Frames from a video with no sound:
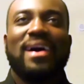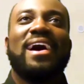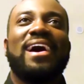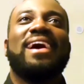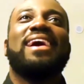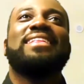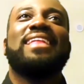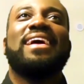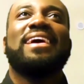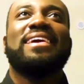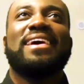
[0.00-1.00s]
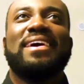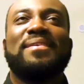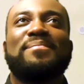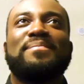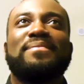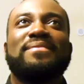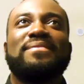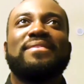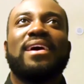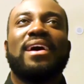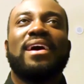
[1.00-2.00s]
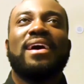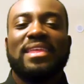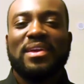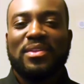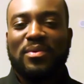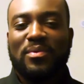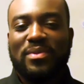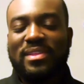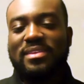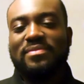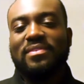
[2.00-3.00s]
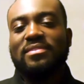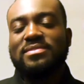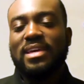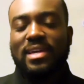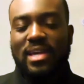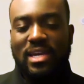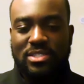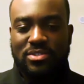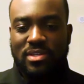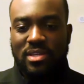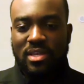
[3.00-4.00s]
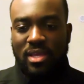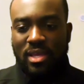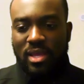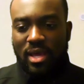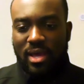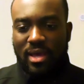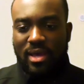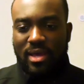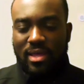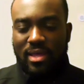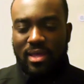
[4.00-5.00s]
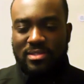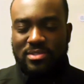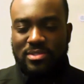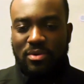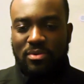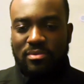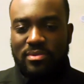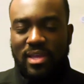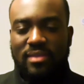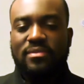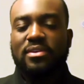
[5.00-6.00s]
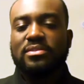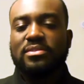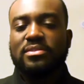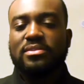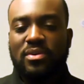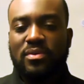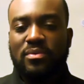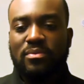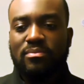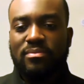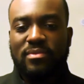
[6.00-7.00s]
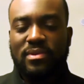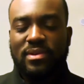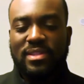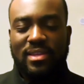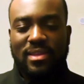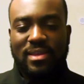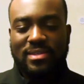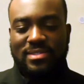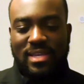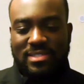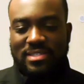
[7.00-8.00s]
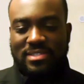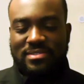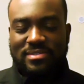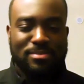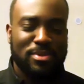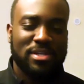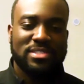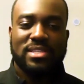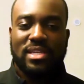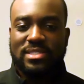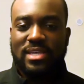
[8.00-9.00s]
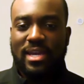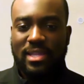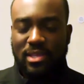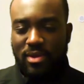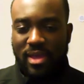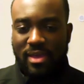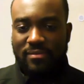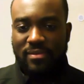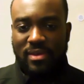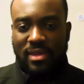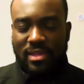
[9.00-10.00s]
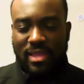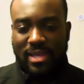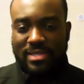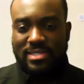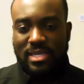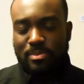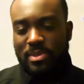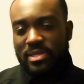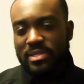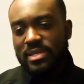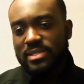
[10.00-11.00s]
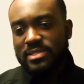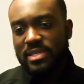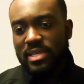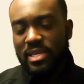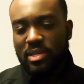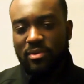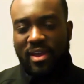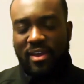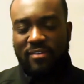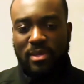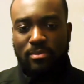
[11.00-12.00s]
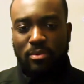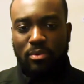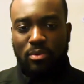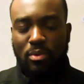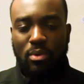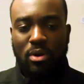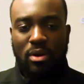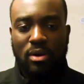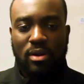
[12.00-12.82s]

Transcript: I like, I think, within the field of psychiatry, it's so diverse. It's not just depression, anxiety. You have, like I said, PTSD. You have people who are